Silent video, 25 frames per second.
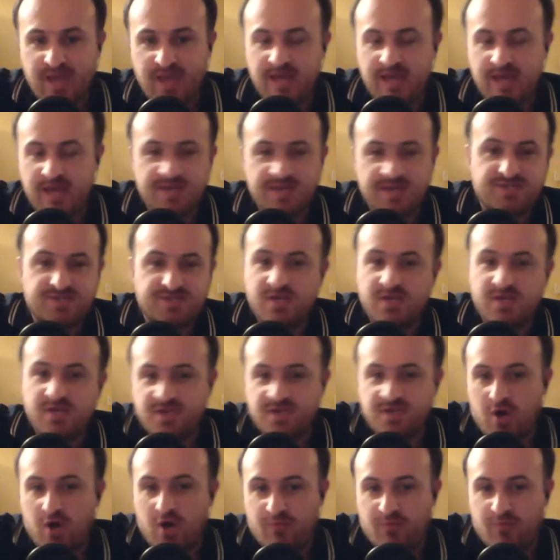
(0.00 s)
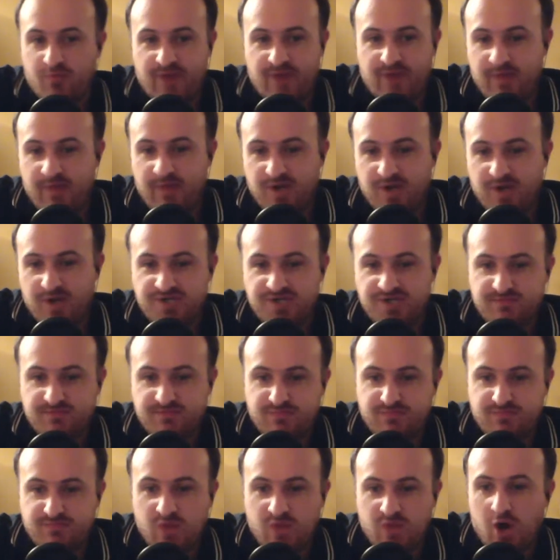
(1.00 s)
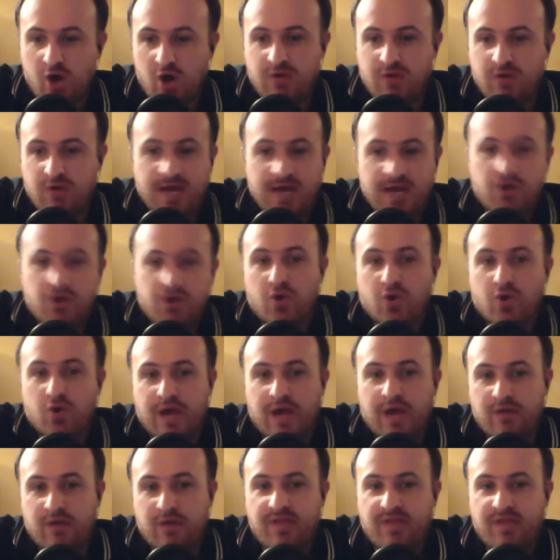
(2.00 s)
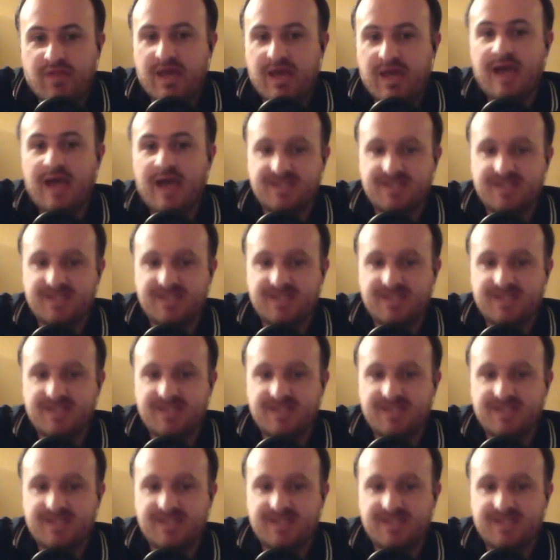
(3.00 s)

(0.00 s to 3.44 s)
it's all pretty much we all kind of know now that the guy he's